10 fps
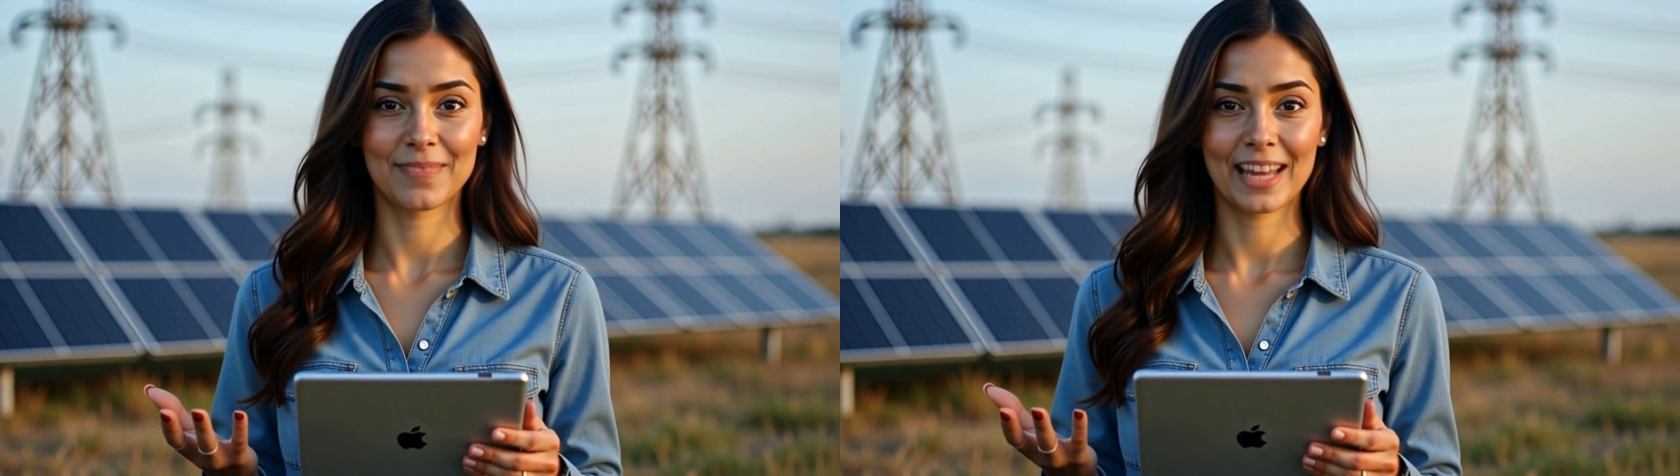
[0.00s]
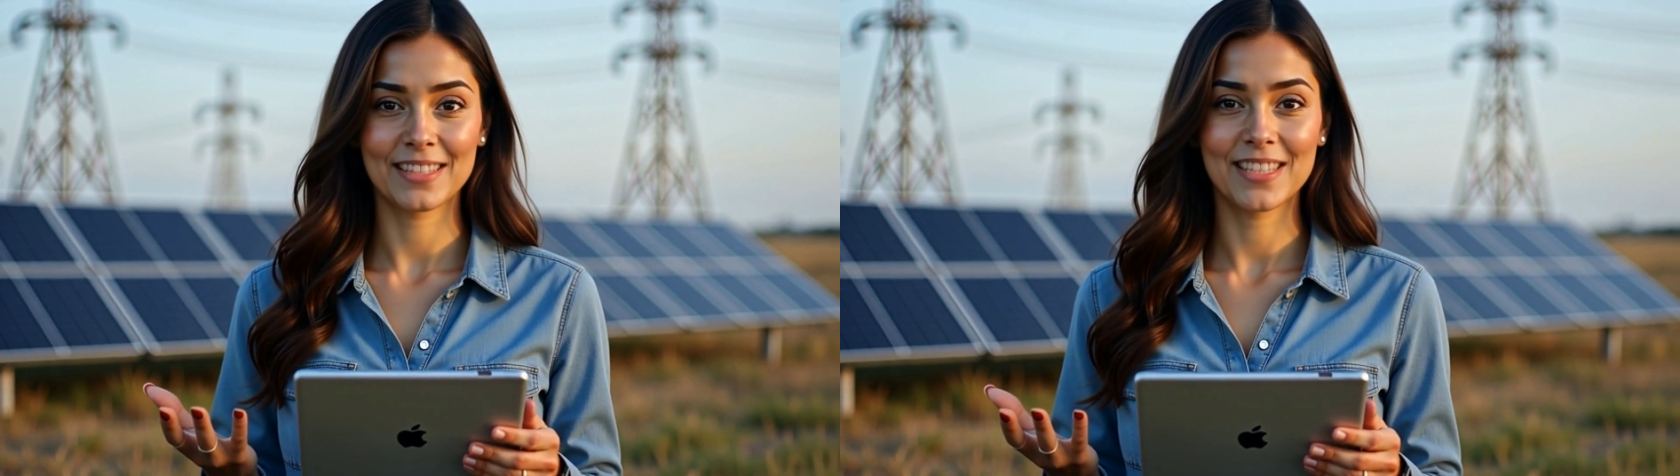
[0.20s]

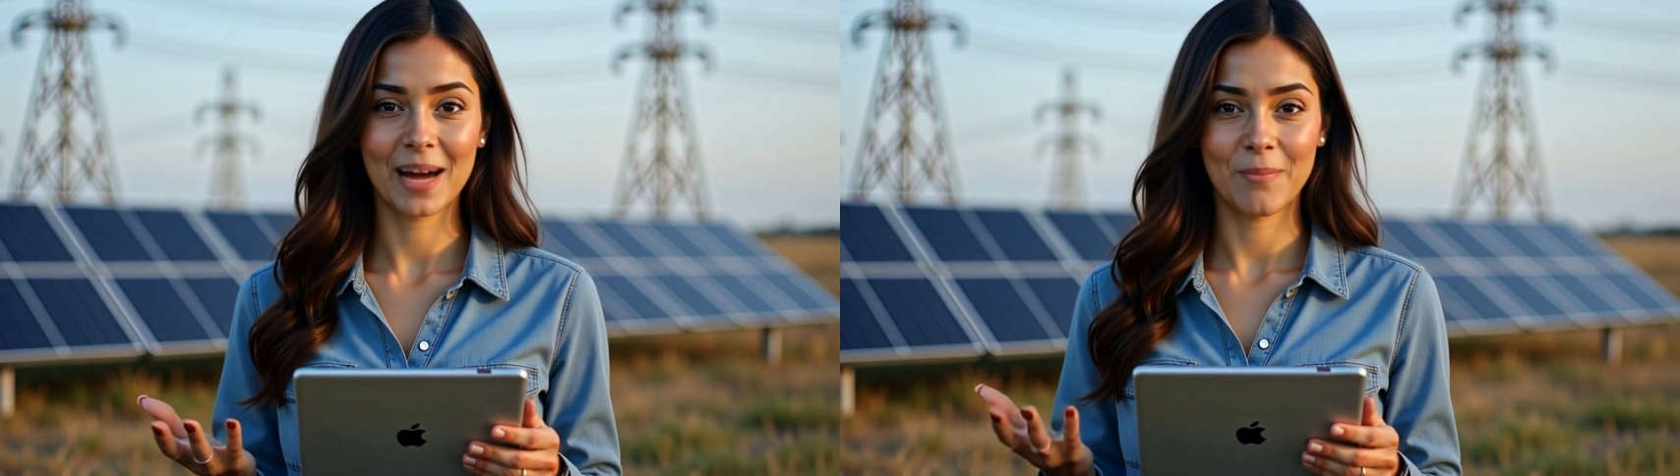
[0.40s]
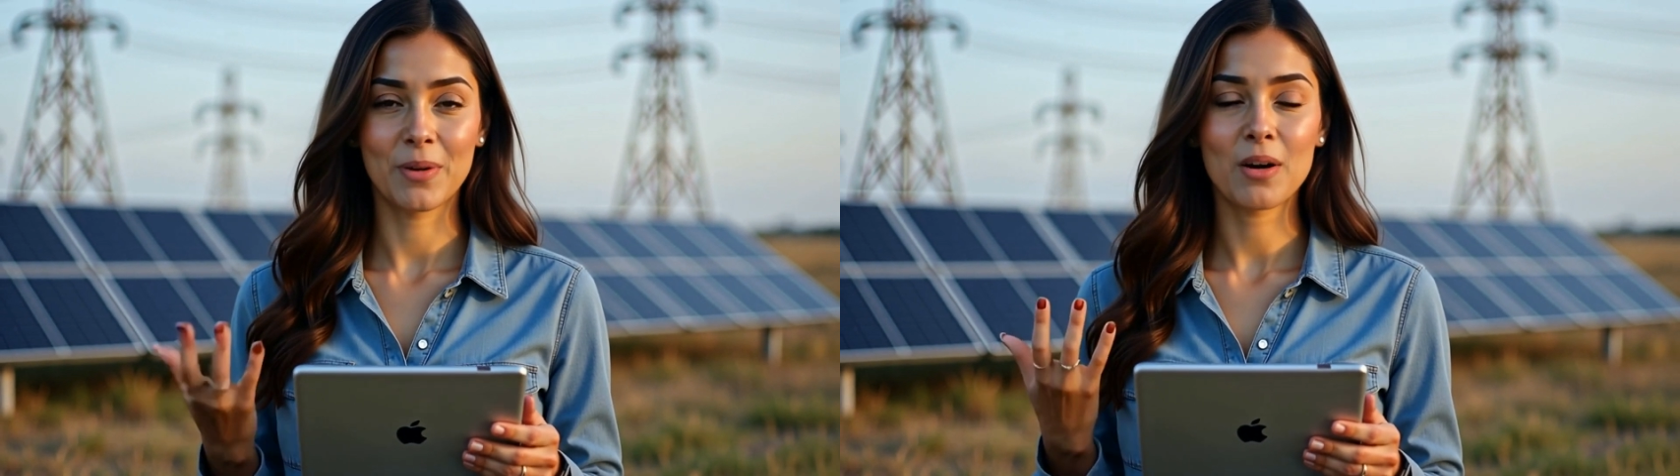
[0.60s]
Next
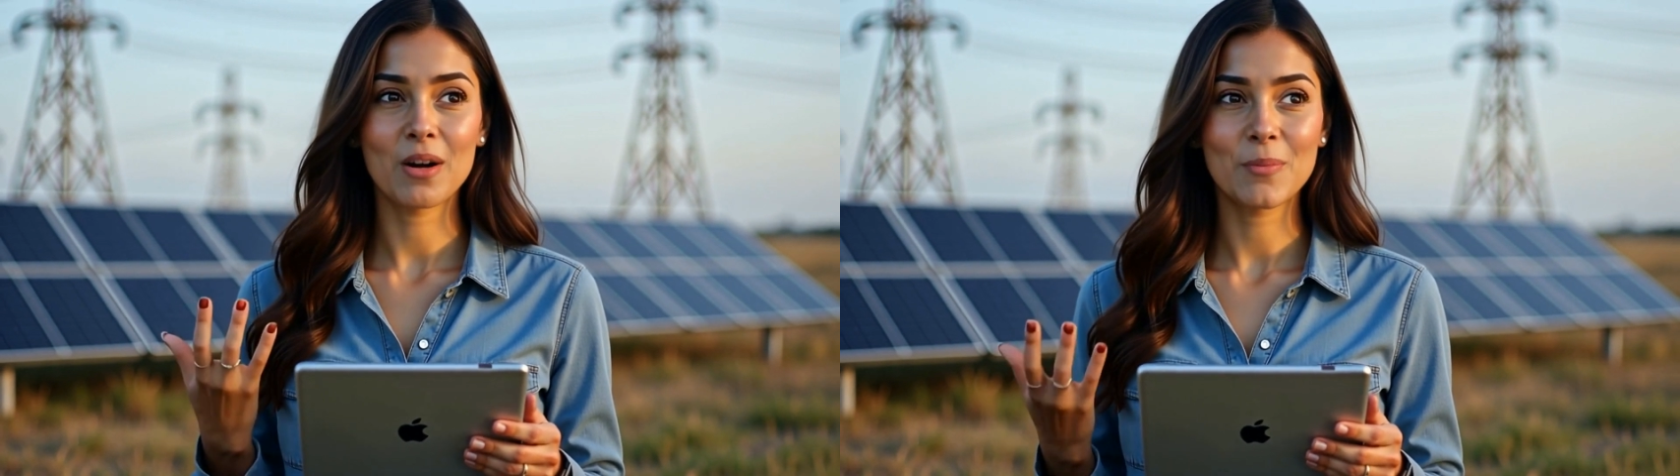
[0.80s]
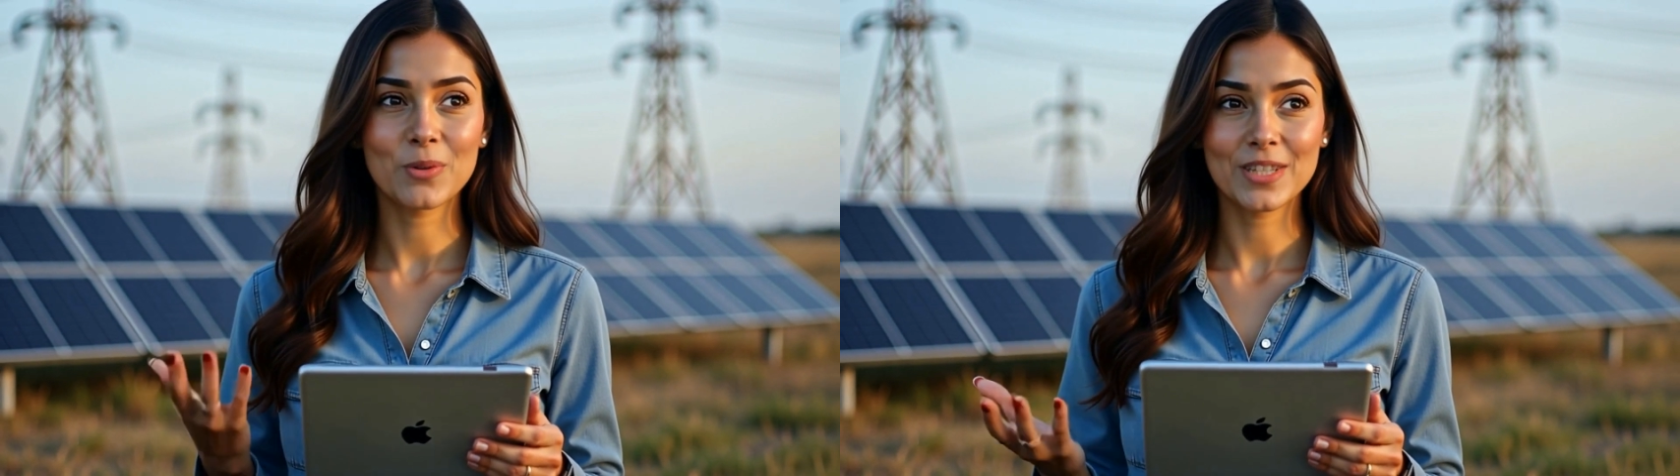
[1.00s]
up,
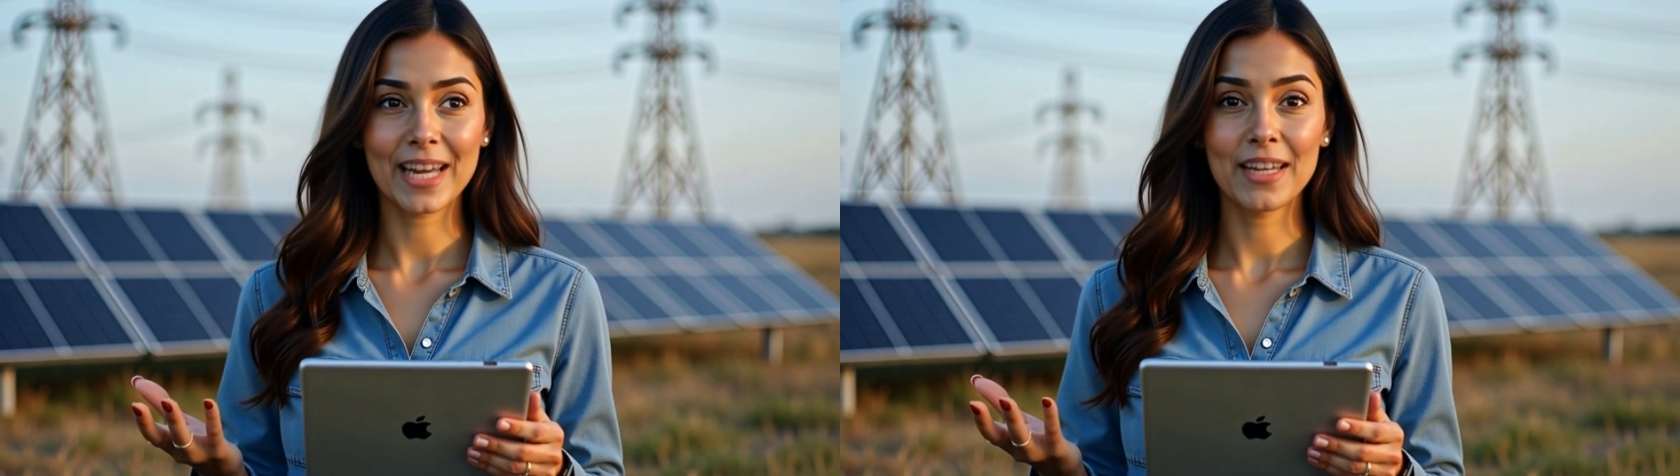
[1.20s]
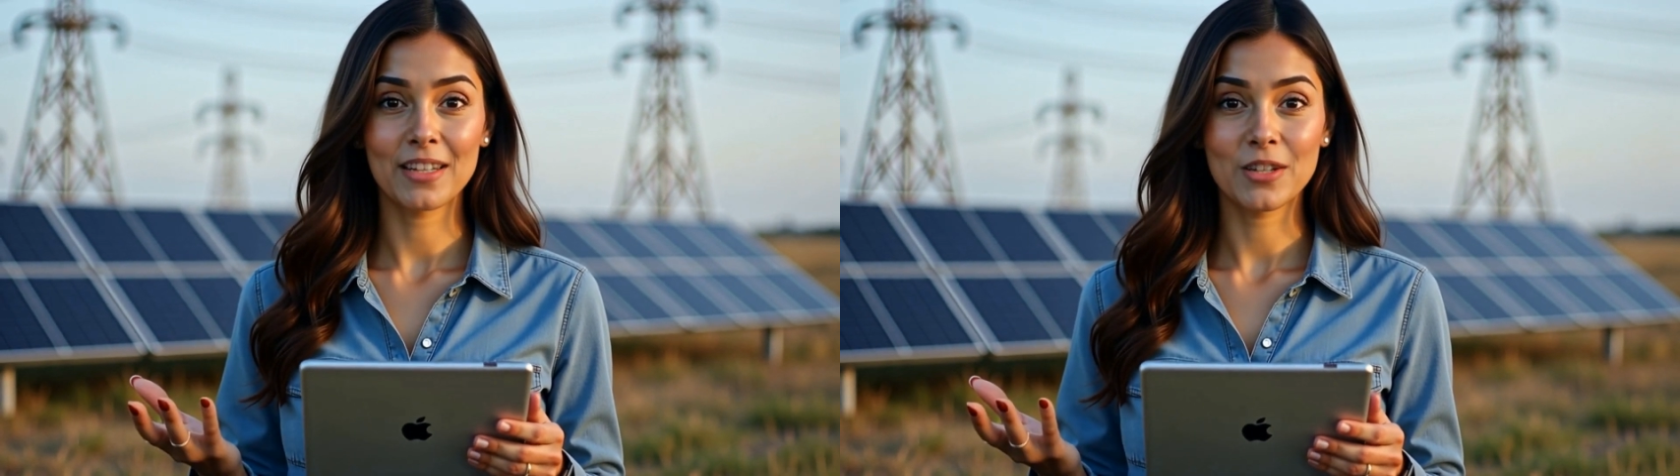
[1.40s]
we're
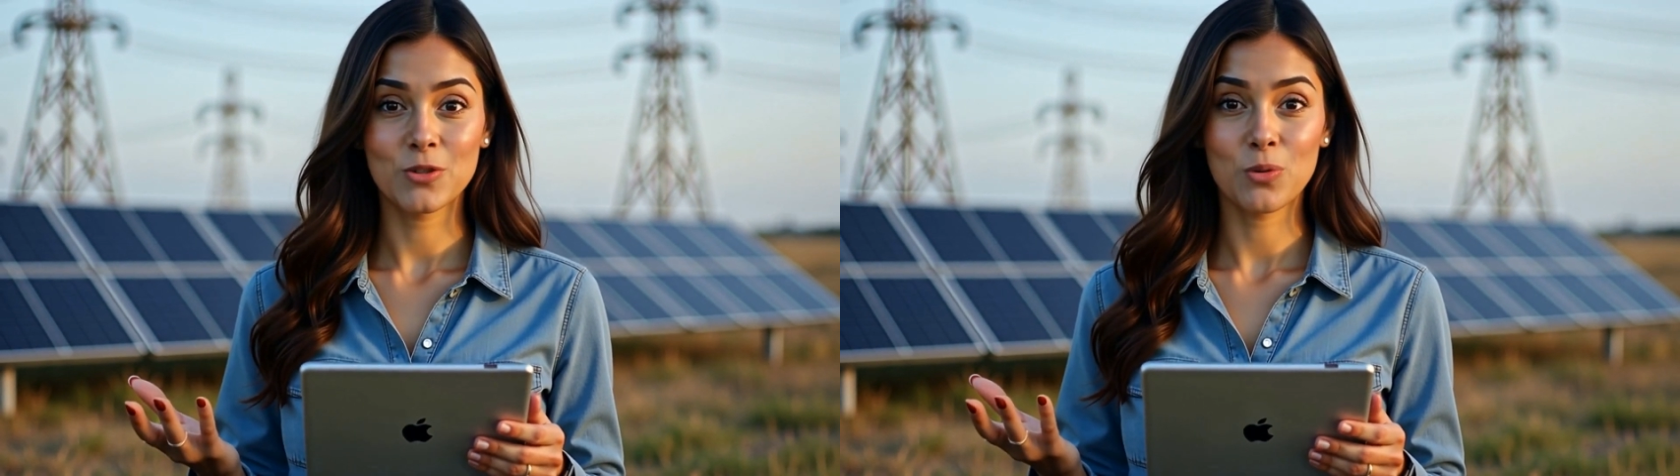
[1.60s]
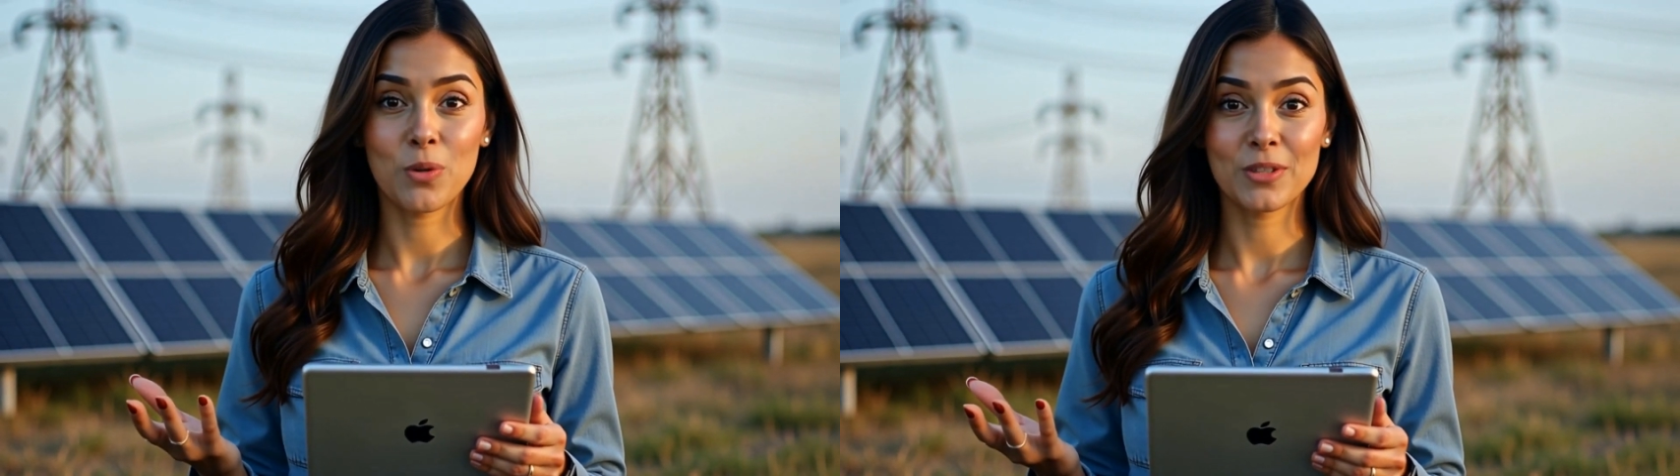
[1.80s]
taking a
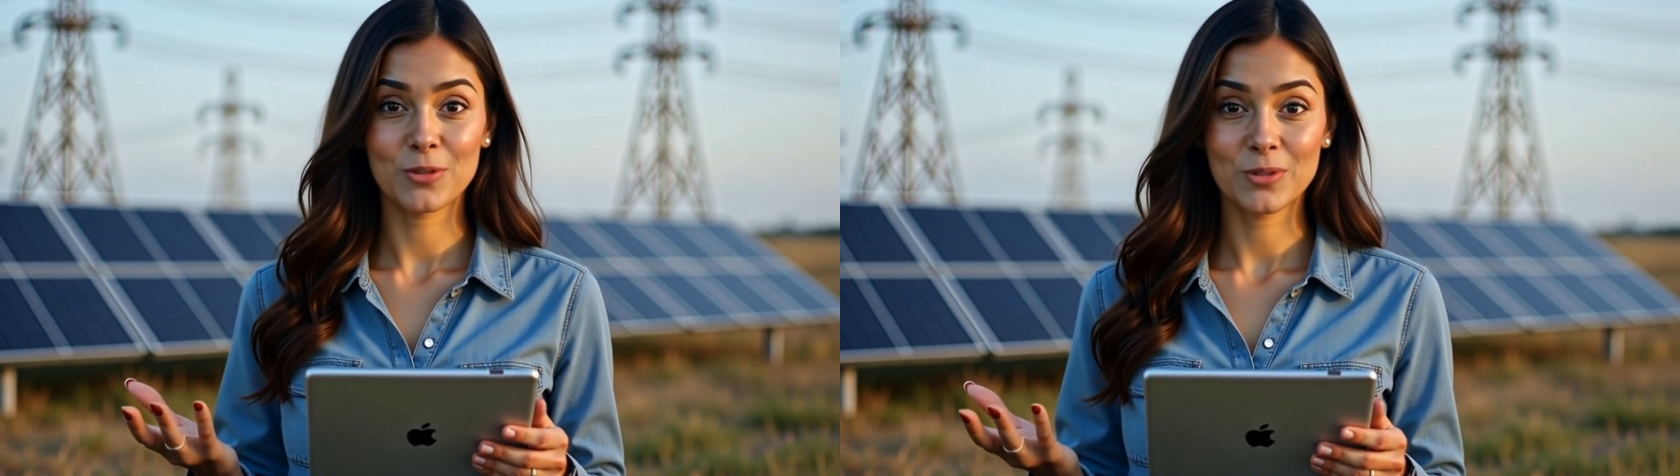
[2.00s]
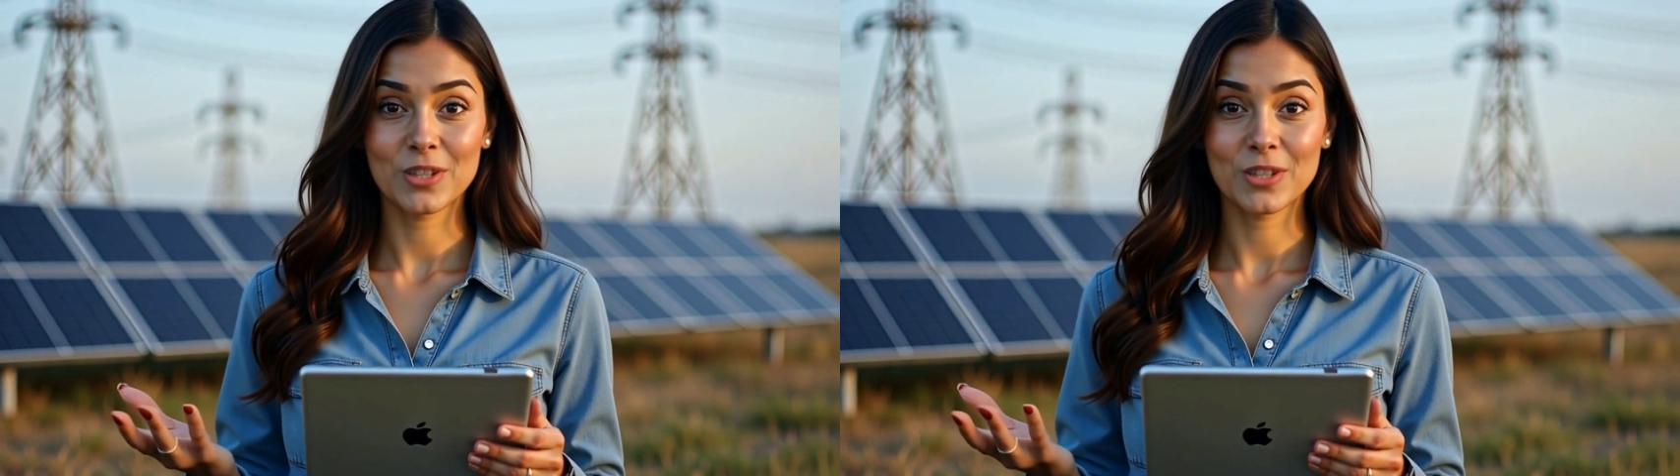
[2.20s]
tour through